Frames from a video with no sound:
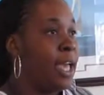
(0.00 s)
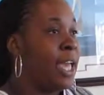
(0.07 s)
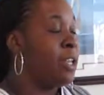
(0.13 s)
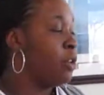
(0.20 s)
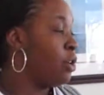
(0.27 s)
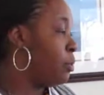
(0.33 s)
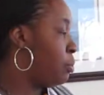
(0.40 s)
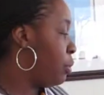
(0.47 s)
and
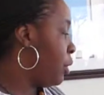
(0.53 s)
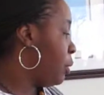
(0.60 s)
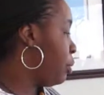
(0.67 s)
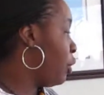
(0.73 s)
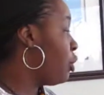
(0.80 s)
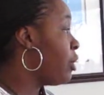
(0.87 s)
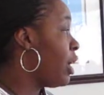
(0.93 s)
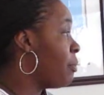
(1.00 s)
her, her
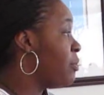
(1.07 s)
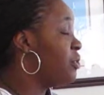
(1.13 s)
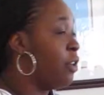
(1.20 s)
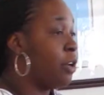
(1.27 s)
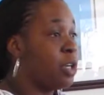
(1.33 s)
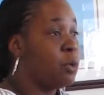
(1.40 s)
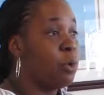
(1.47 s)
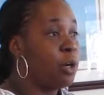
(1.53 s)
program was
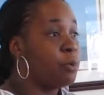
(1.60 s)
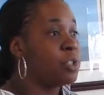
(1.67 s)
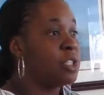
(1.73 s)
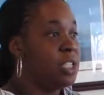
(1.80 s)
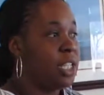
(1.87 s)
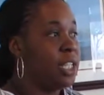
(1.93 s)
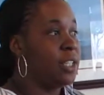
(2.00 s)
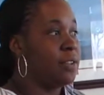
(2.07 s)
very well
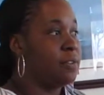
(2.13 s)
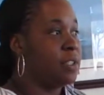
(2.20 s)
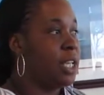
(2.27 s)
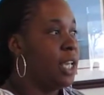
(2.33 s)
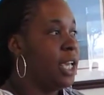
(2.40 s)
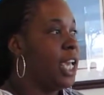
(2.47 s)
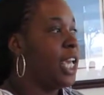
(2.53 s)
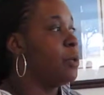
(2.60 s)
received
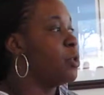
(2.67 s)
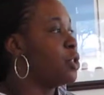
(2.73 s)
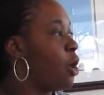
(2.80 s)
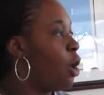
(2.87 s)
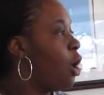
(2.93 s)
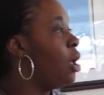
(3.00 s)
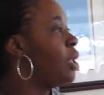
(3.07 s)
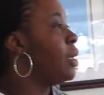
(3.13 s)
and it was
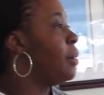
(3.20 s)
all